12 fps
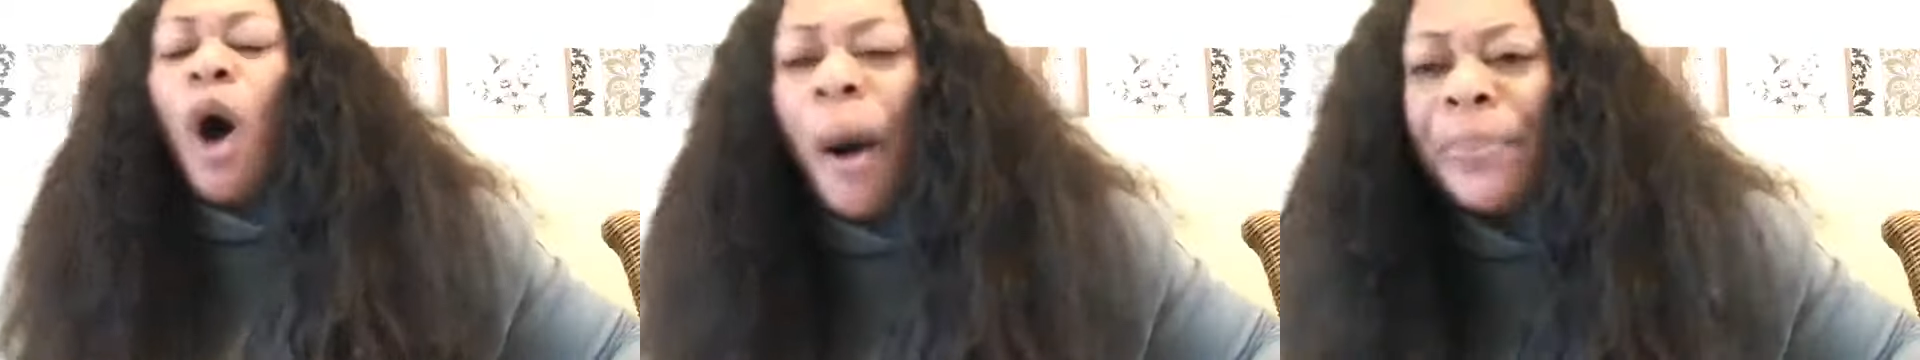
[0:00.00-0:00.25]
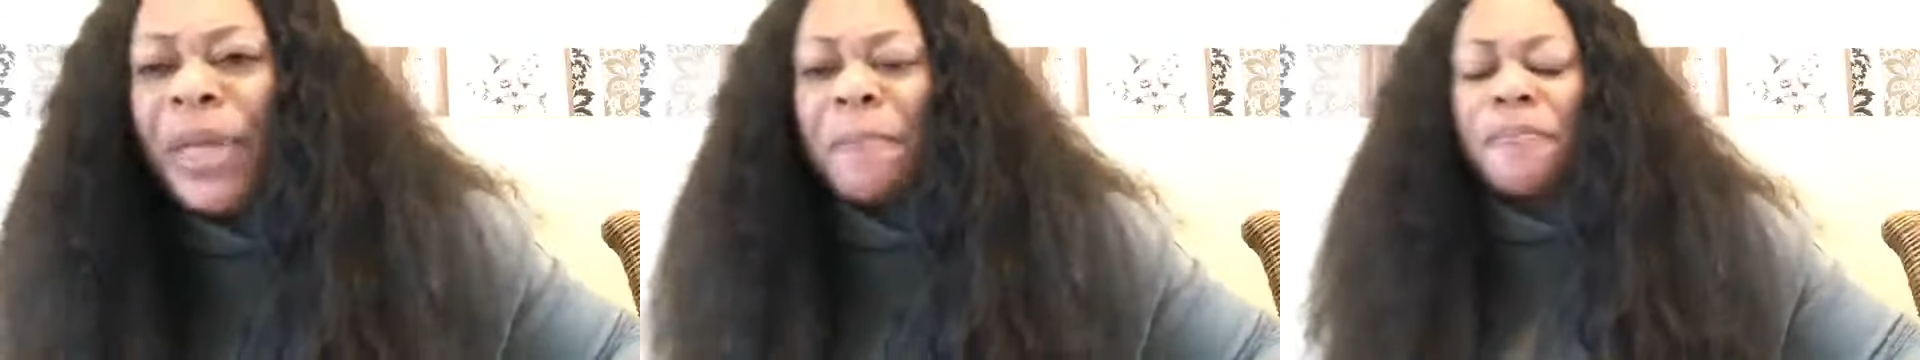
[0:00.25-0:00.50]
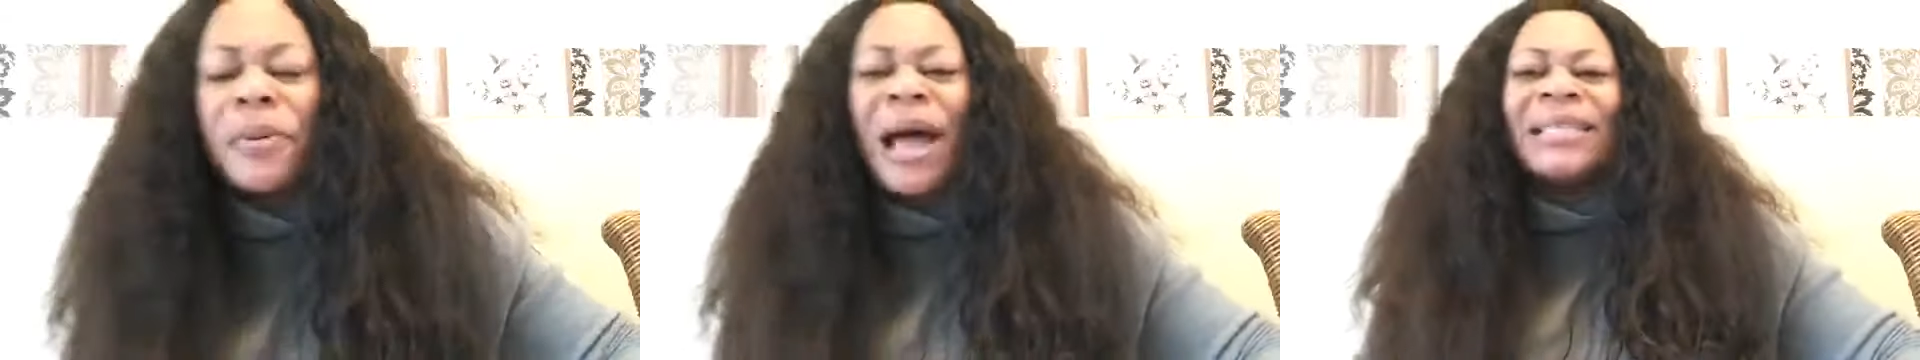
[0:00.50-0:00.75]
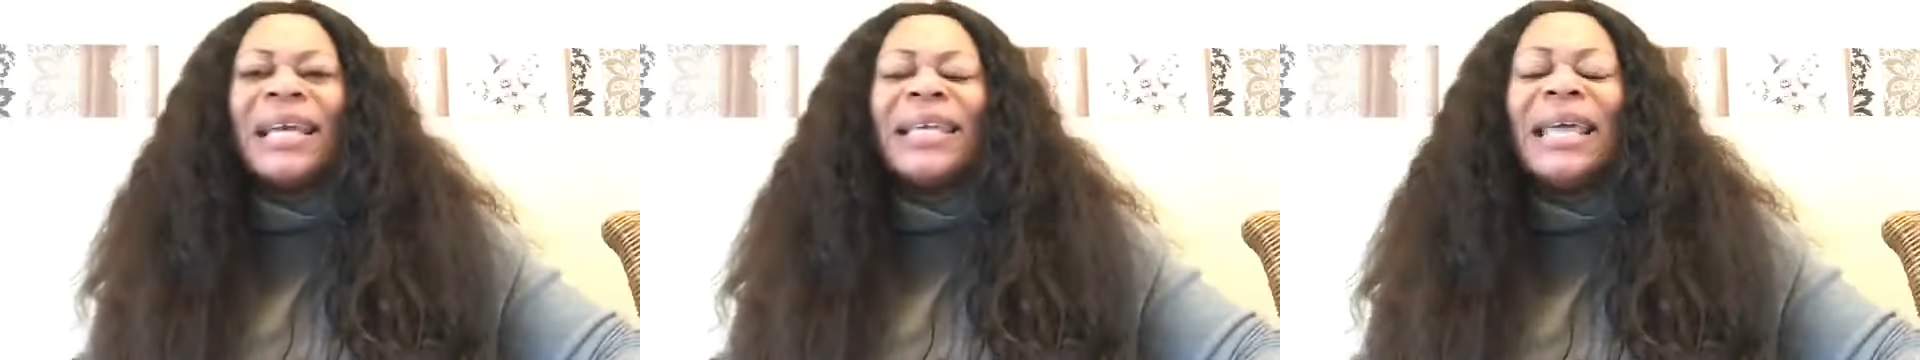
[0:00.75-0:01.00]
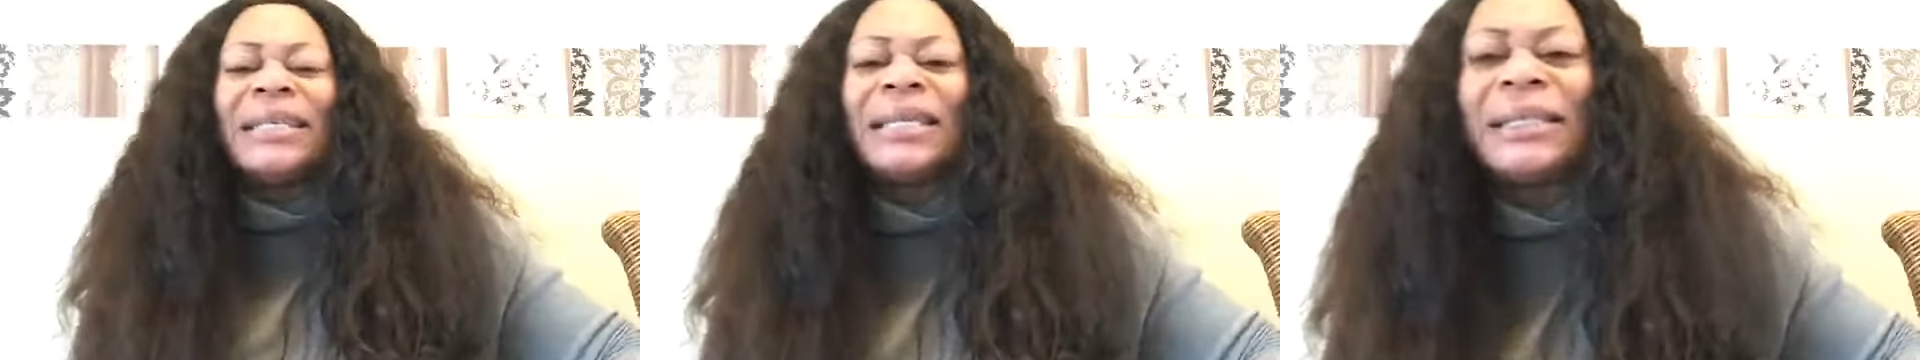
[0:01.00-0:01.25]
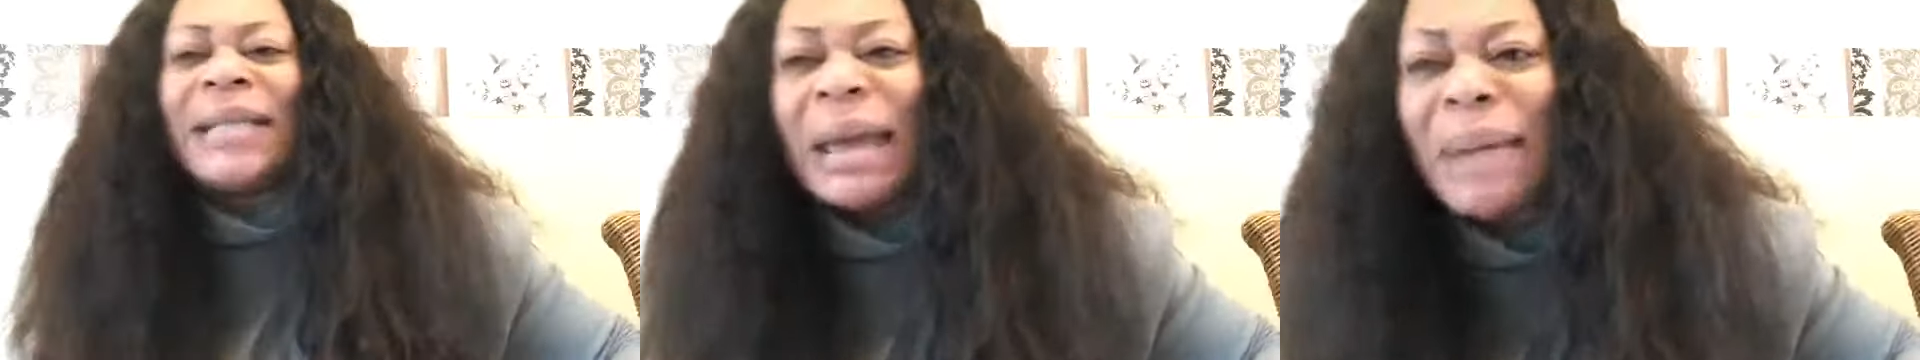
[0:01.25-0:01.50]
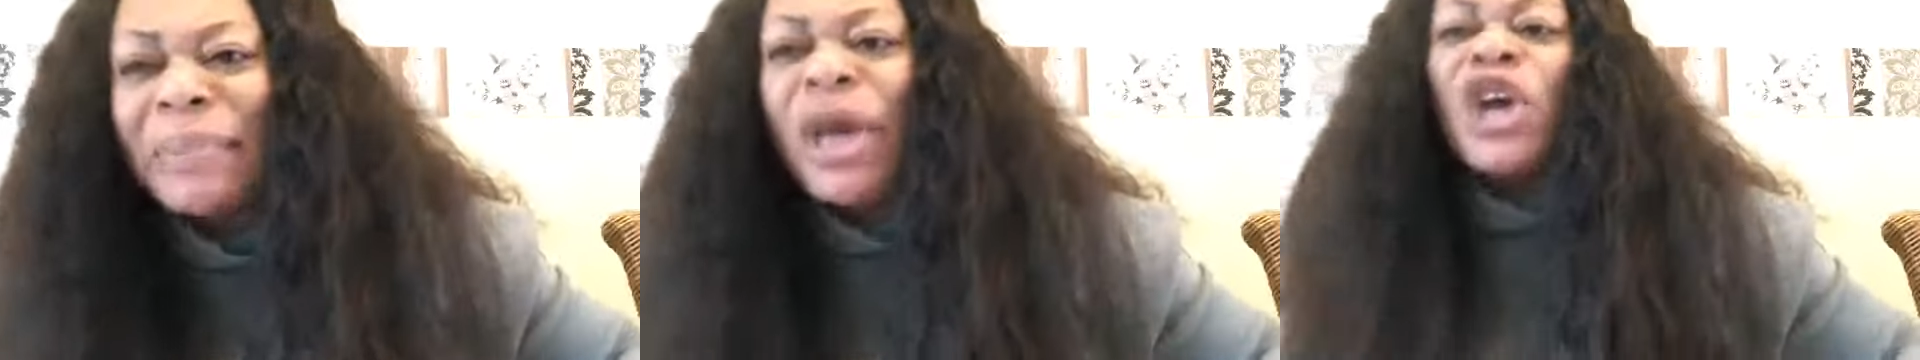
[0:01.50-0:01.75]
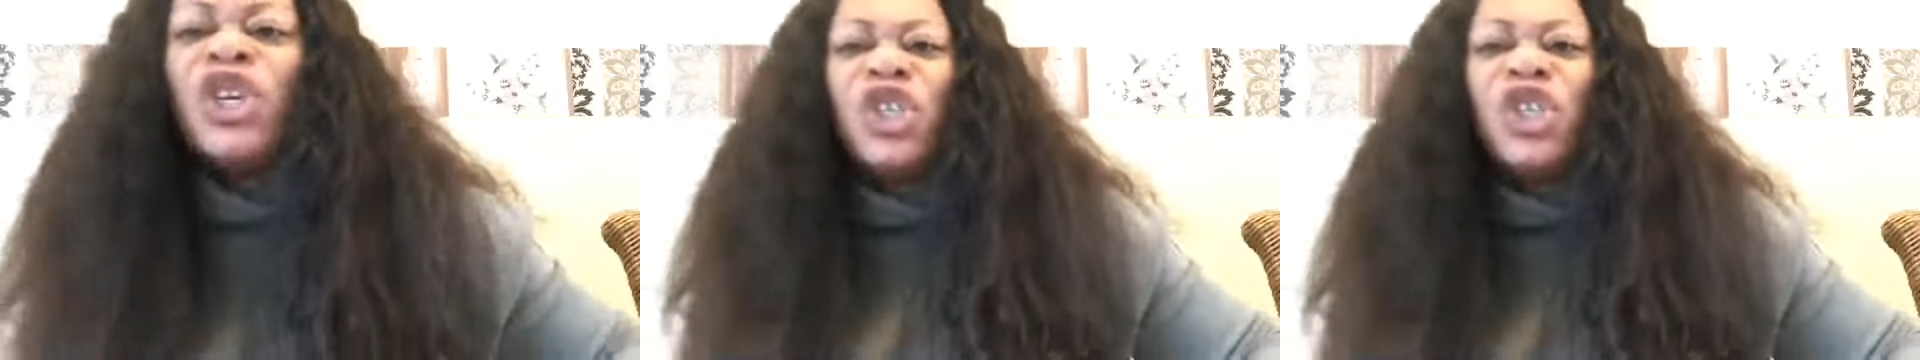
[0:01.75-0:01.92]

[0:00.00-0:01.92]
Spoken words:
omnipresent is his name.